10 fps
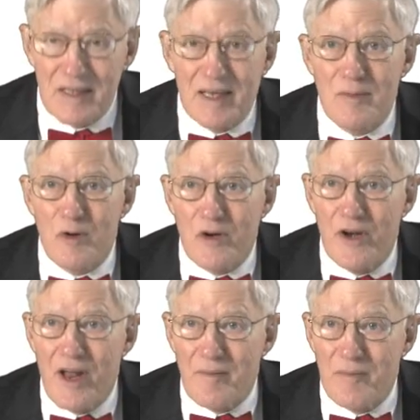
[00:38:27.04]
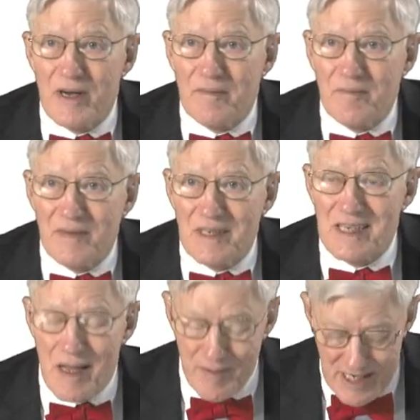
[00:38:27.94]
Kimmel could not bring his
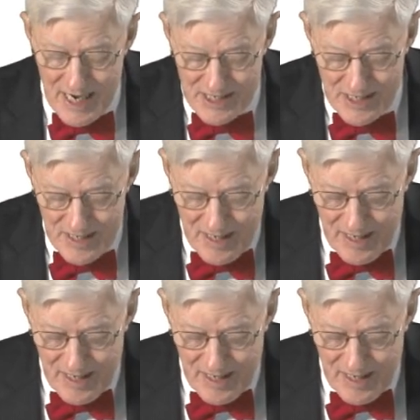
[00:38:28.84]
damage action